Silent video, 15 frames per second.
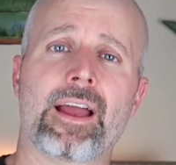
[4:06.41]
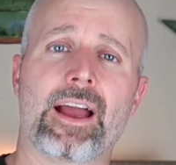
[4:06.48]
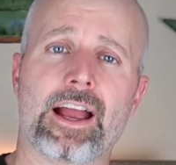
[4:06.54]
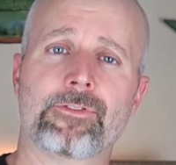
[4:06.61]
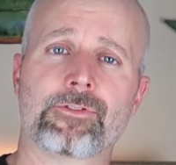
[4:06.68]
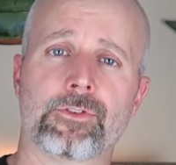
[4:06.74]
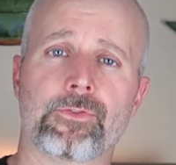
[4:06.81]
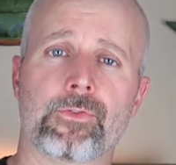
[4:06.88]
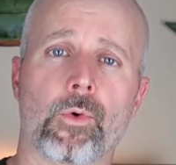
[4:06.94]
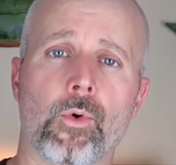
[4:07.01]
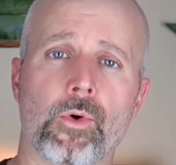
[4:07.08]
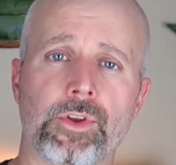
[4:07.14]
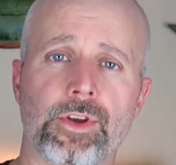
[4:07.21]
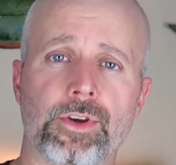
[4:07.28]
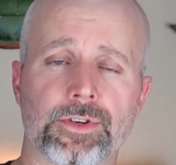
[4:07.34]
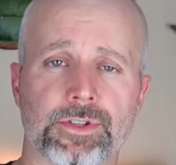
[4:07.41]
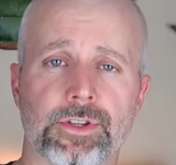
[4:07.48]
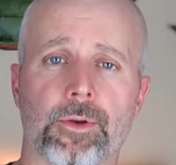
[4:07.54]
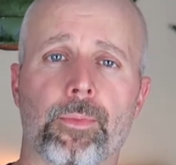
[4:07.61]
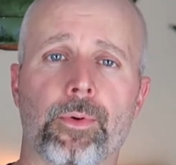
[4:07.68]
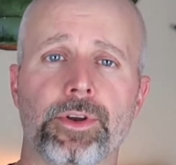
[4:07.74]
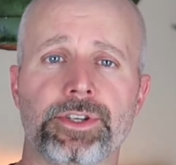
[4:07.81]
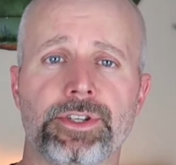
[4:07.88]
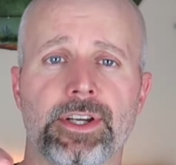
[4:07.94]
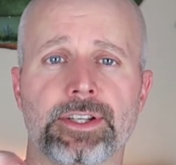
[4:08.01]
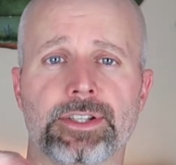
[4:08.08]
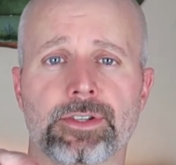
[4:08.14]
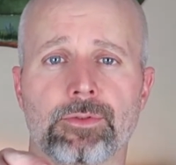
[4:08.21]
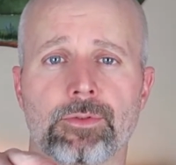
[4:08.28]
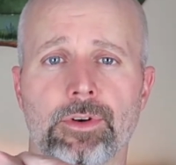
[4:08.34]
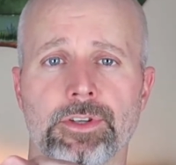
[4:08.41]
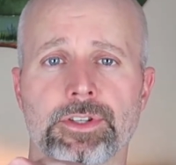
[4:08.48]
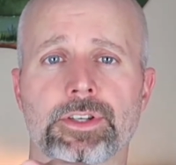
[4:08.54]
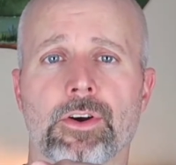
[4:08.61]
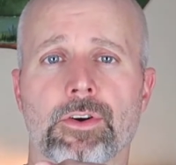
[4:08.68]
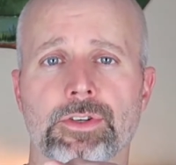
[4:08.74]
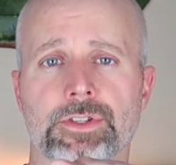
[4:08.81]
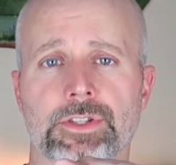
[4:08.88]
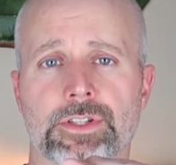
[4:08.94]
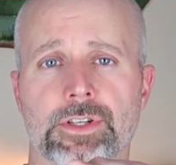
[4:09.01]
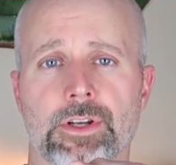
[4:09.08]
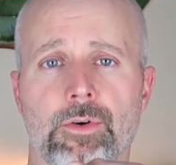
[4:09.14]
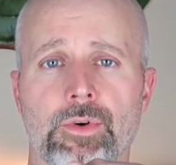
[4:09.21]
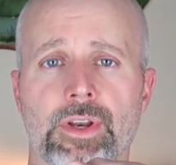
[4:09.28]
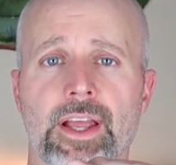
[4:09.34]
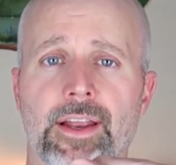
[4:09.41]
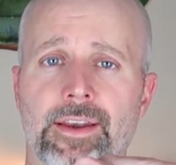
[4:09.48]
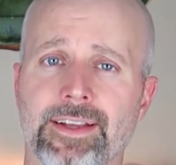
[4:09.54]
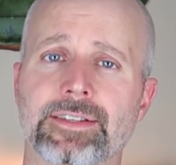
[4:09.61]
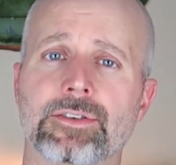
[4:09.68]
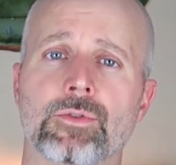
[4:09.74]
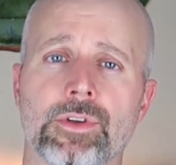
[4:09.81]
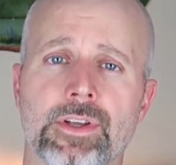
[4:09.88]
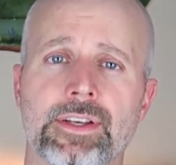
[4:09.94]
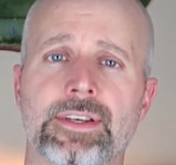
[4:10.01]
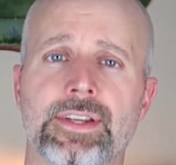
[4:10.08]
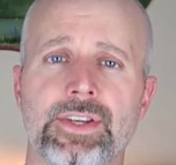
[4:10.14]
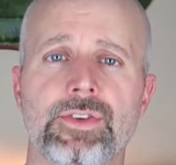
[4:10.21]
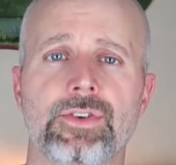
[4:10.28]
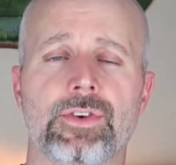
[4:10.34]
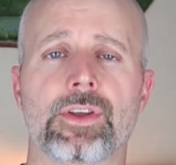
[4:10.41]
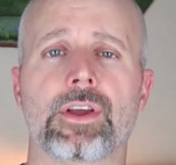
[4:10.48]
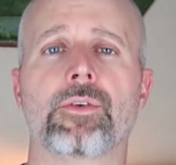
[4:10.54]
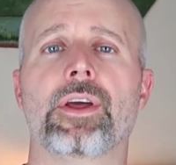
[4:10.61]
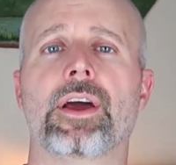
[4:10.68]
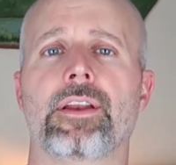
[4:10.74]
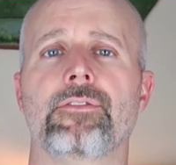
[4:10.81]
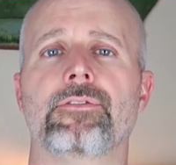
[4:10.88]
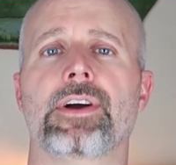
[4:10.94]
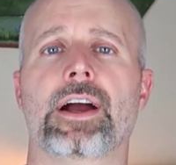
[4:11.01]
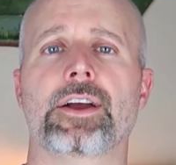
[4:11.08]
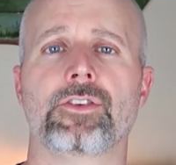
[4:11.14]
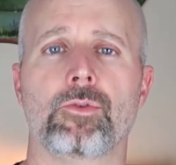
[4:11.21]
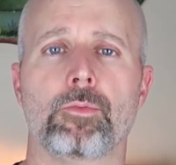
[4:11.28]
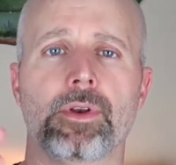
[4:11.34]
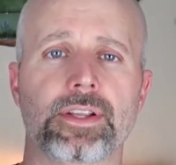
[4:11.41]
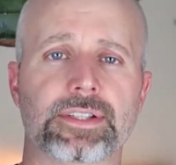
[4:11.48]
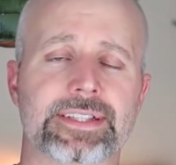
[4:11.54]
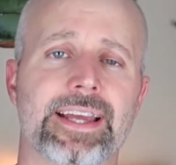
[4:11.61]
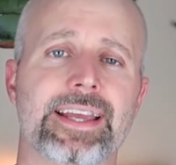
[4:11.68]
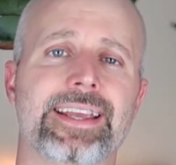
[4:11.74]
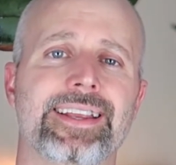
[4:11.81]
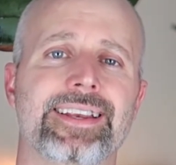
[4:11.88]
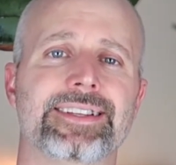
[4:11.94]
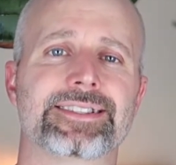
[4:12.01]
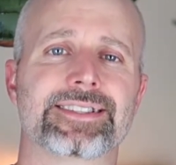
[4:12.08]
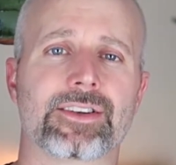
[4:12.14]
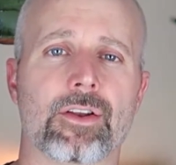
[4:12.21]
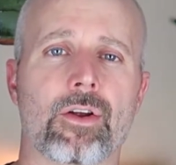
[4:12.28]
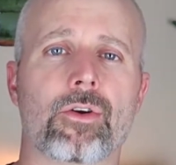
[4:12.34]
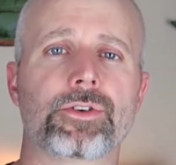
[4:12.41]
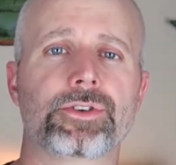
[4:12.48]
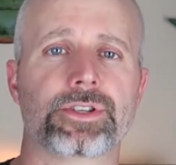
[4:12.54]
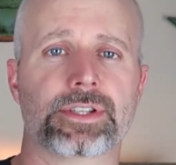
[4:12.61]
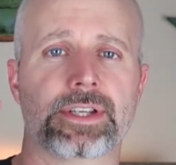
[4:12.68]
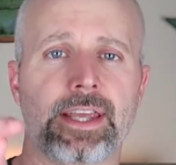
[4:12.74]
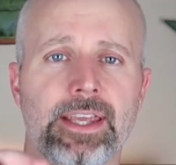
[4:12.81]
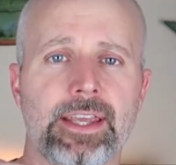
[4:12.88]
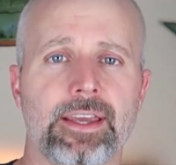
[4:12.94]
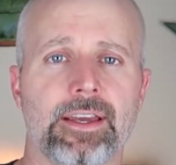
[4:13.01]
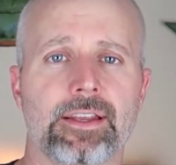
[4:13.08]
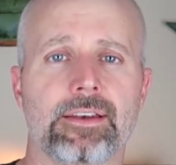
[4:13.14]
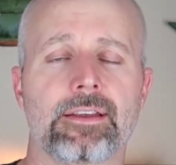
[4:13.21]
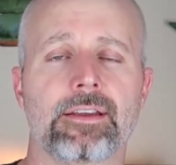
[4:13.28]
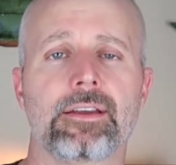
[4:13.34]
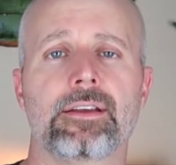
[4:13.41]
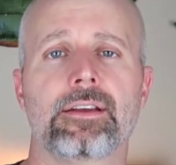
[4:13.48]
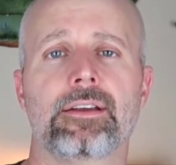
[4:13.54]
After 4 years, the depreciation really starts to slow down. That's going to continue to go down in value, but it's taking its largest hit